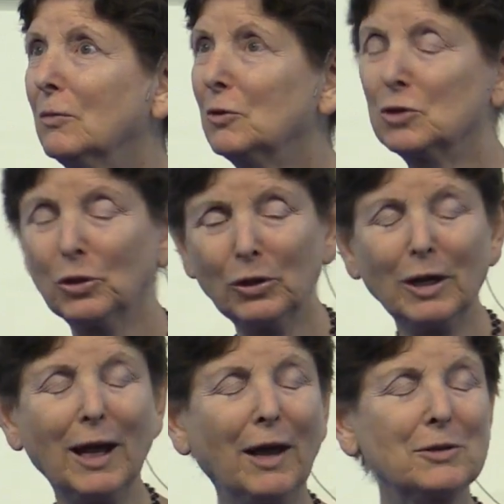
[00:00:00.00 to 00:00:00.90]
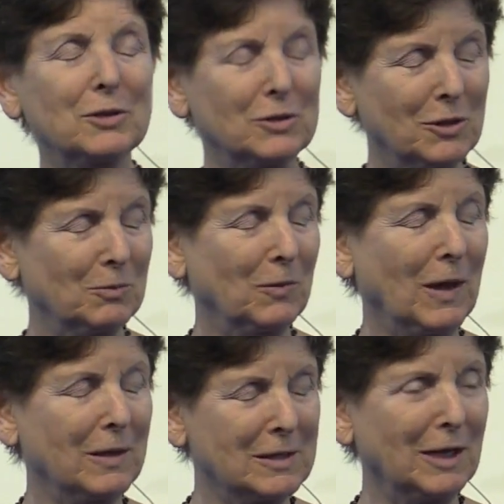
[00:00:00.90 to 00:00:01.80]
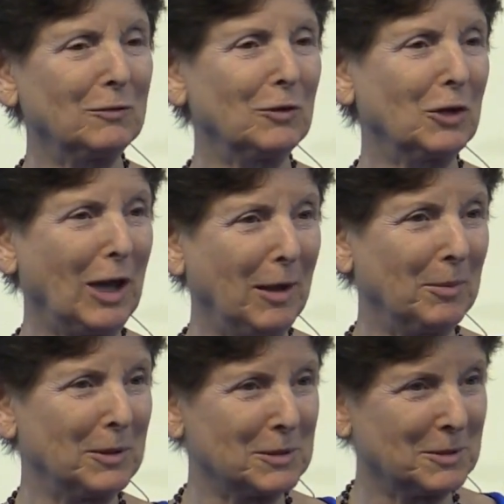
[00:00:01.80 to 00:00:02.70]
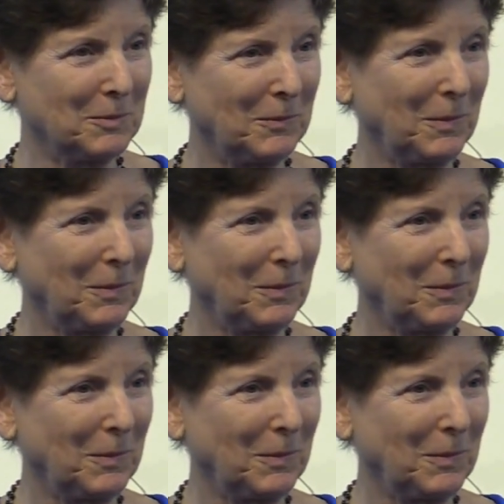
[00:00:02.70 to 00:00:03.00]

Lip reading: fraternity house on the Stanford campus.